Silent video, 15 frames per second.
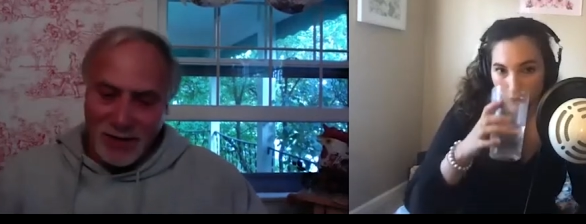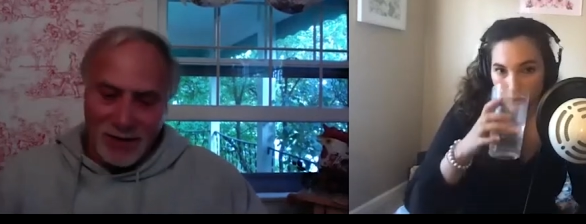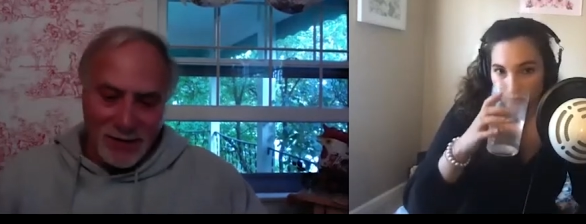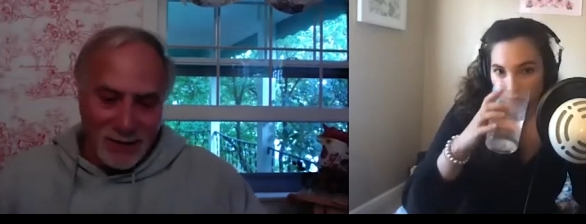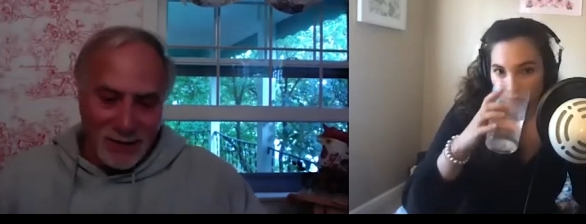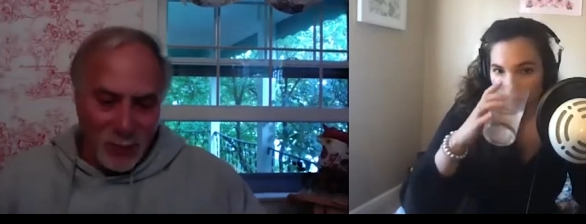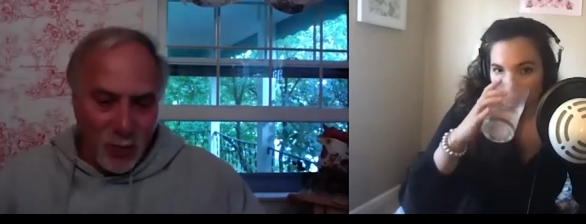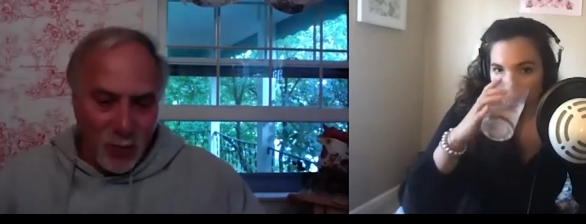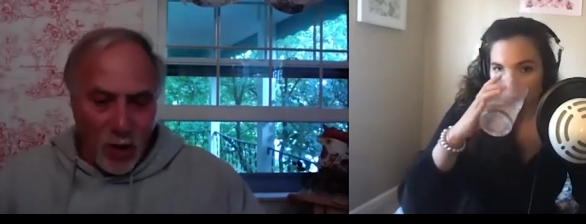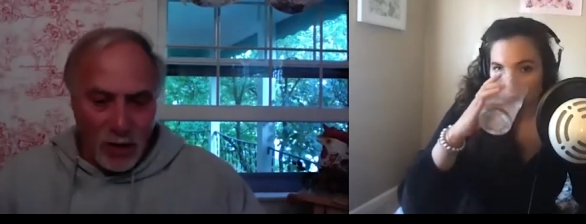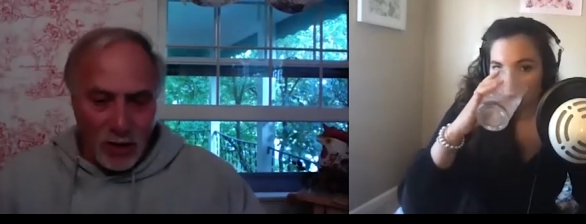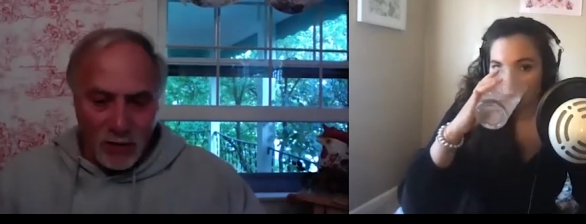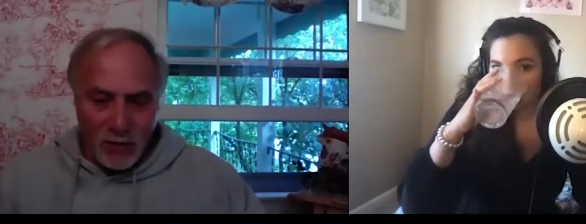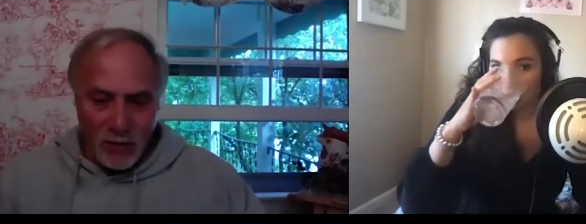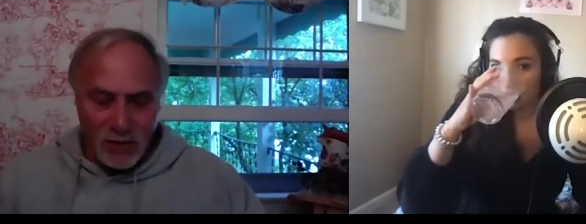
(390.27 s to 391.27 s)
Speaker 1: this
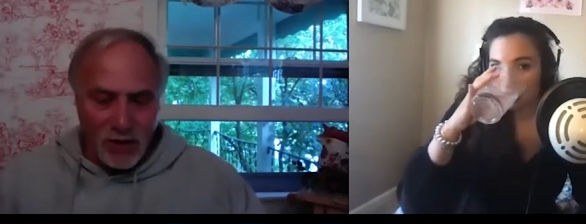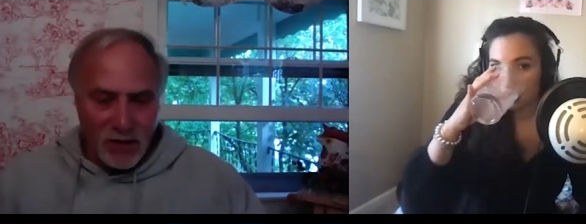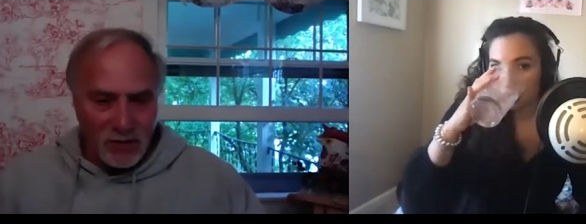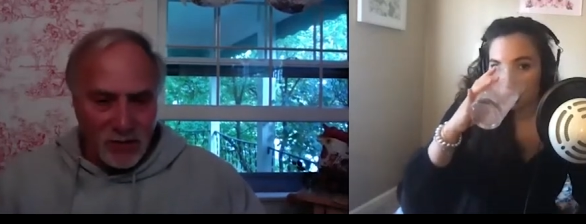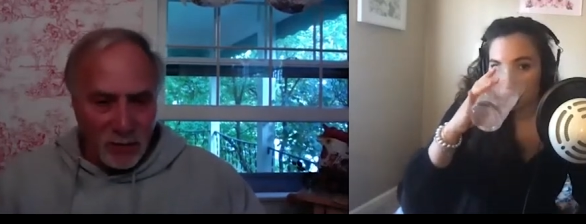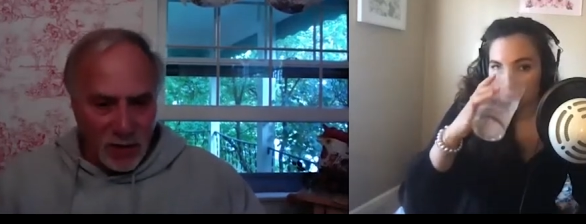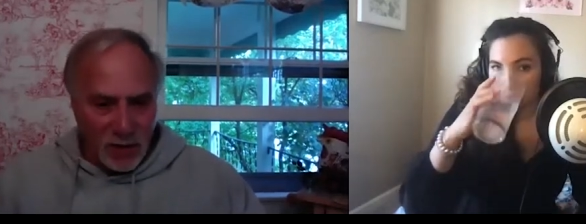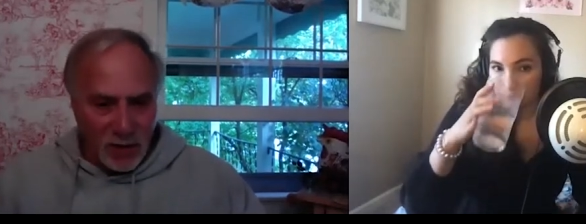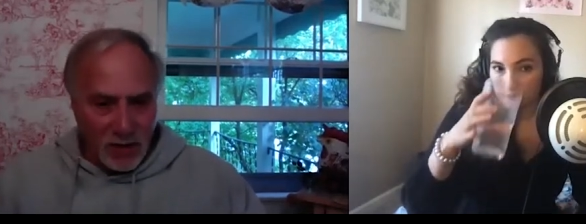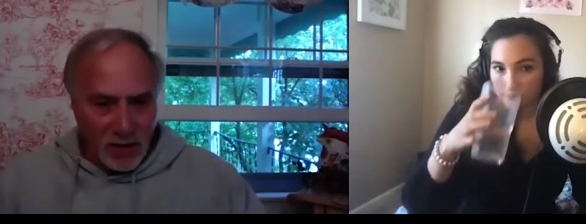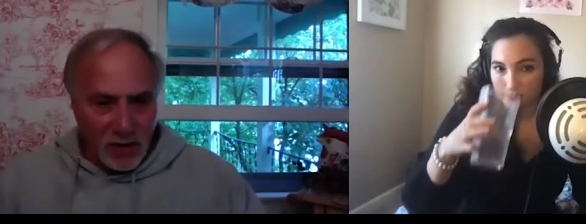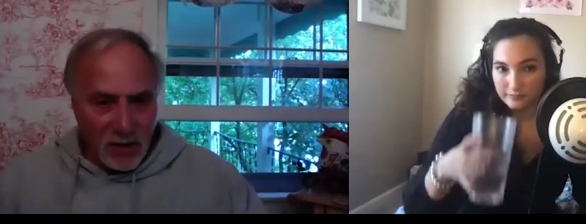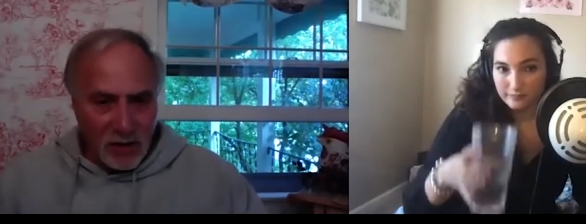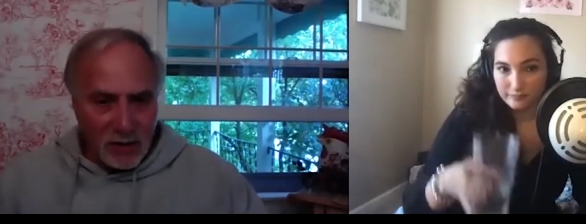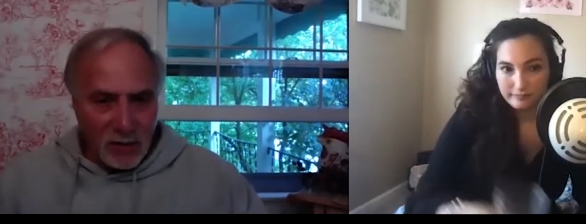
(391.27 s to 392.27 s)
wonderful testament
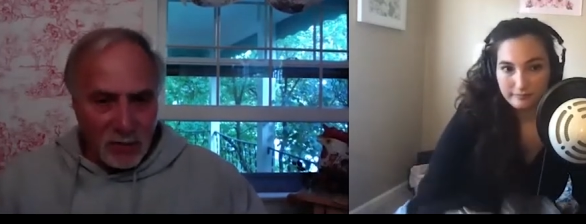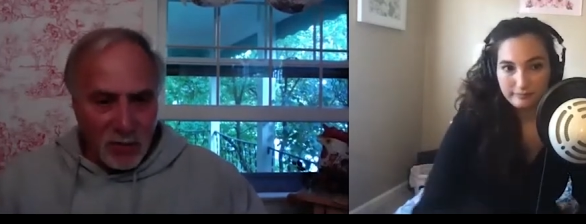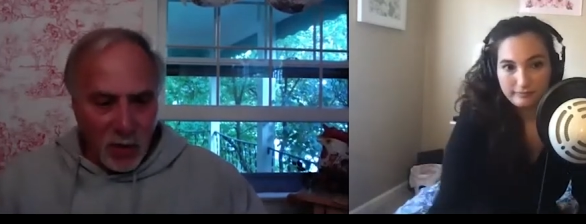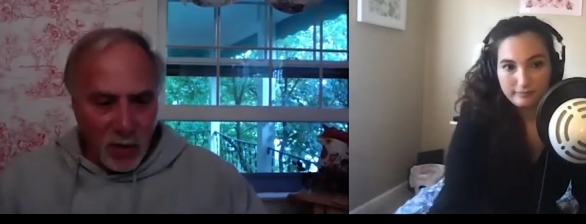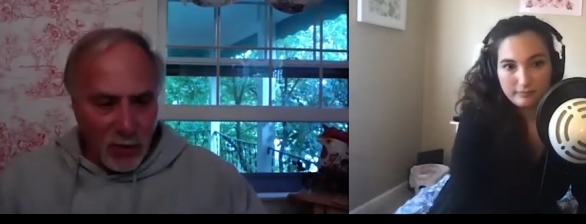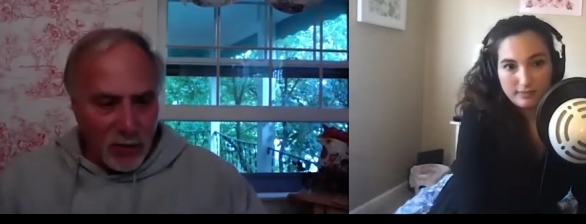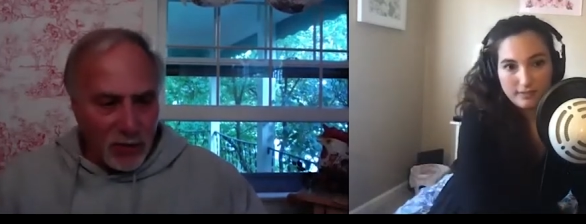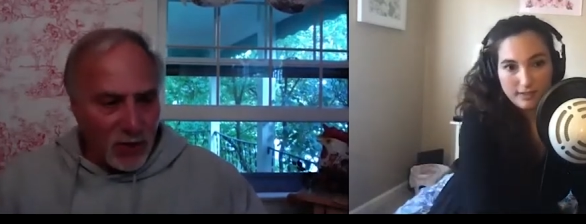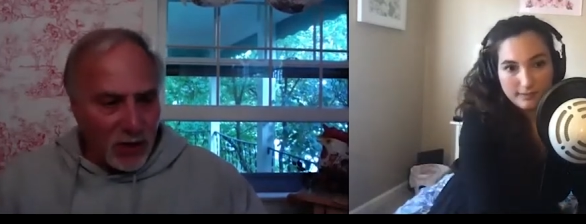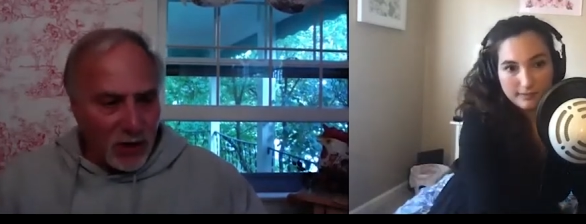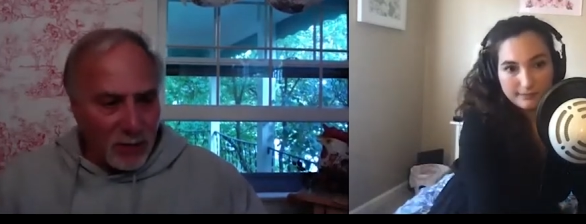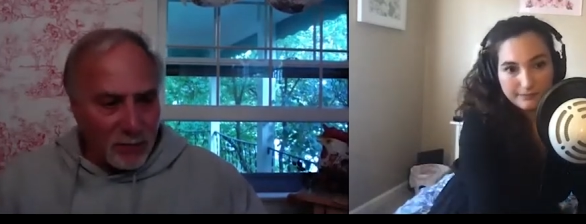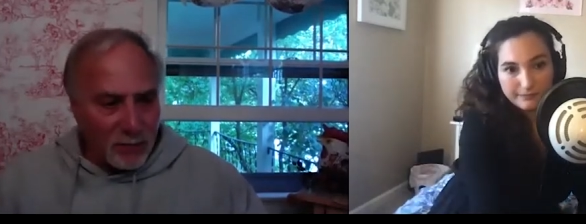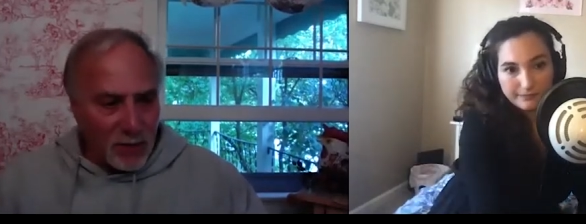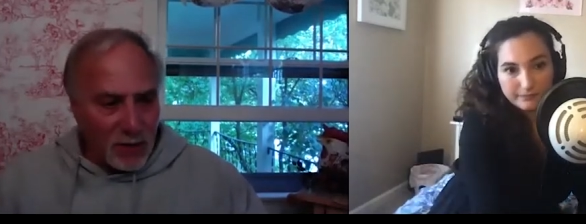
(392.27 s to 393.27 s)
to both um,
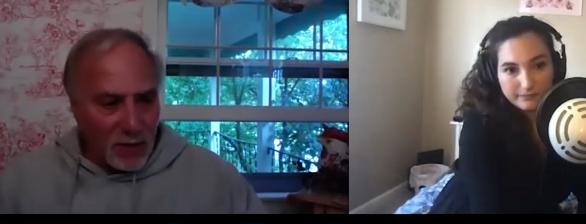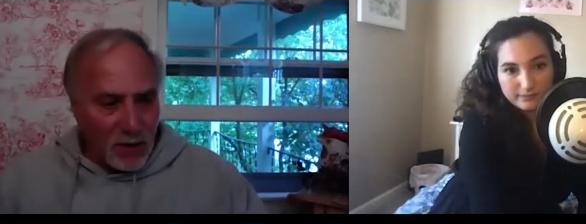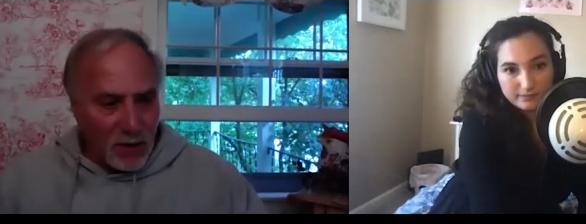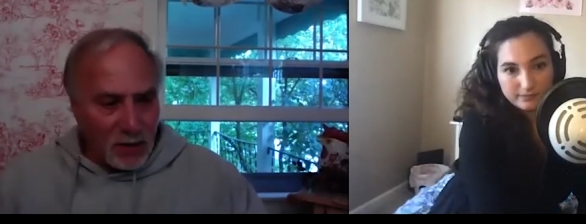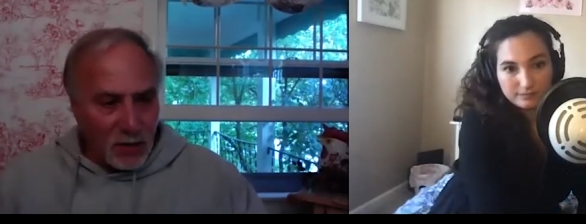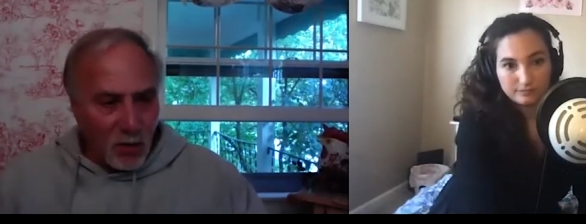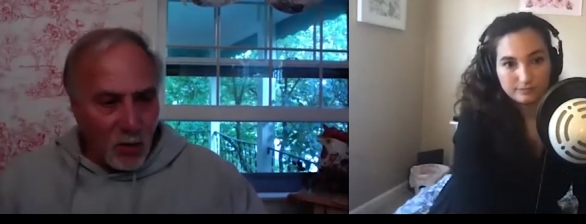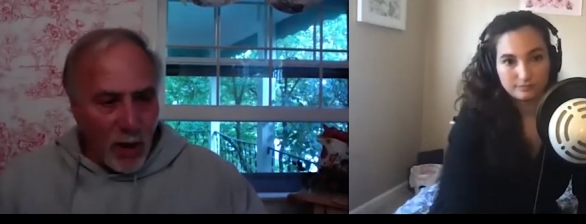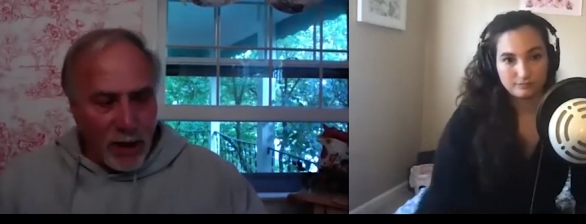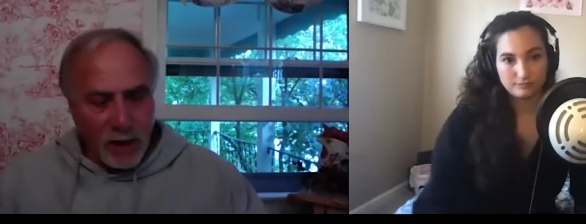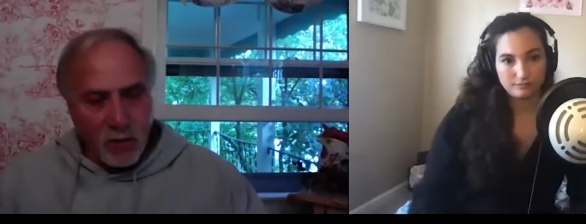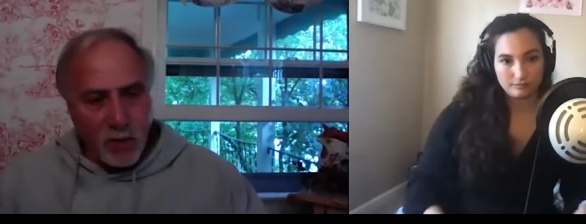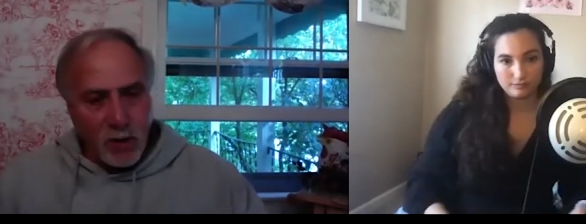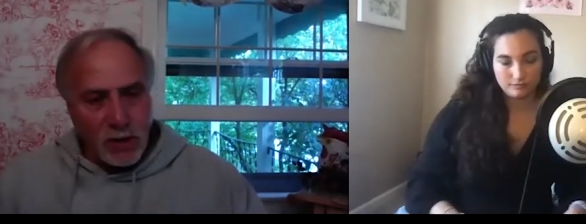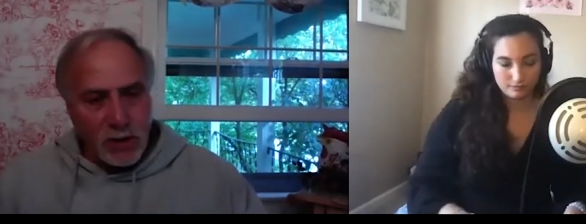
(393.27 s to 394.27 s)
the way in
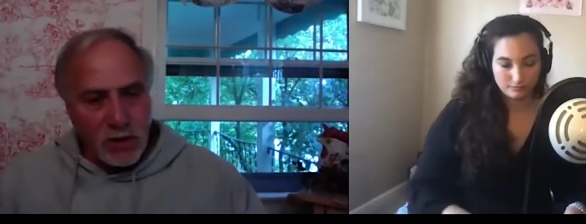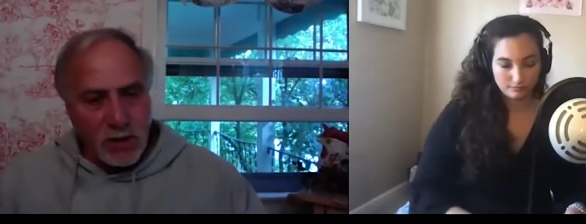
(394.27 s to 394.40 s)
which